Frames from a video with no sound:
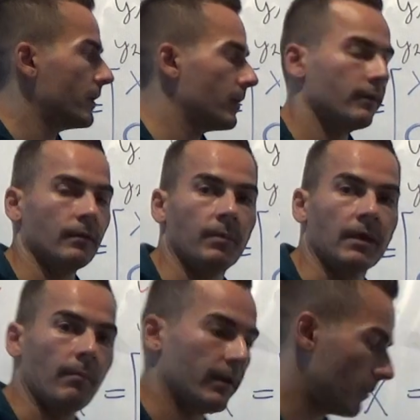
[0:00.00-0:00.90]
here is a
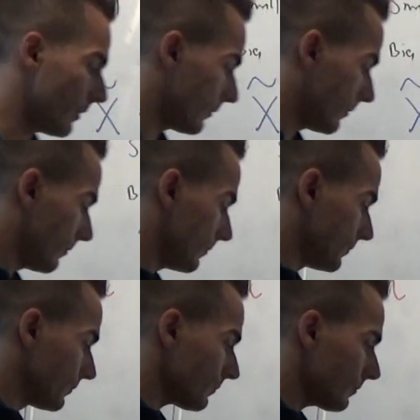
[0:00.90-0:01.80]
bigger matrix.
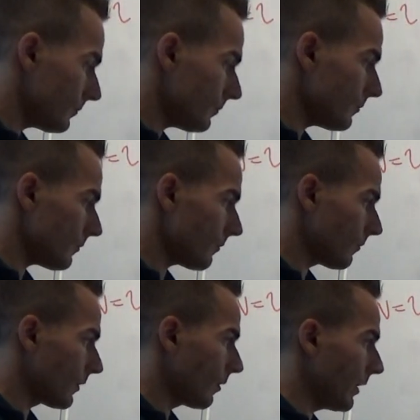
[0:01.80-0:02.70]

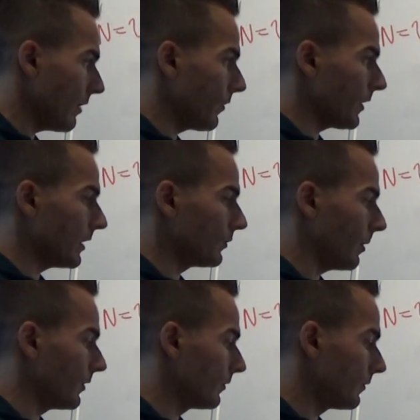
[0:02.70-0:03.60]
But everything else
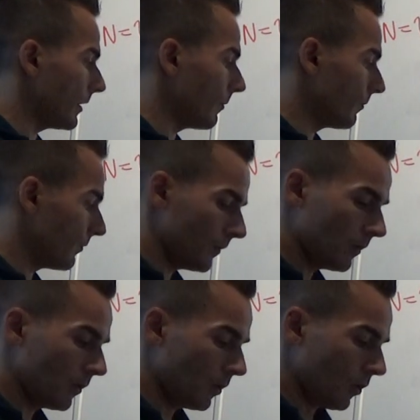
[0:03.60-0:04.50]
remains the same.
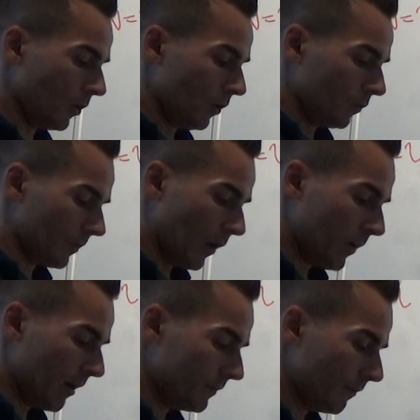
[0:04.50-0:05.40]
So now we
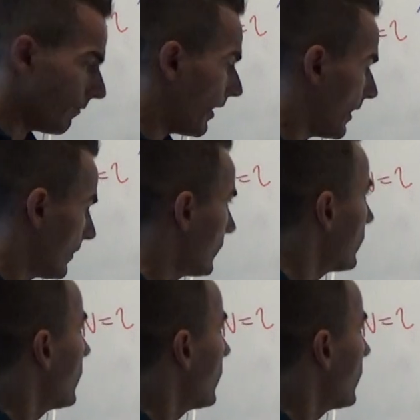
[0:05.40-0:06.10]
have defined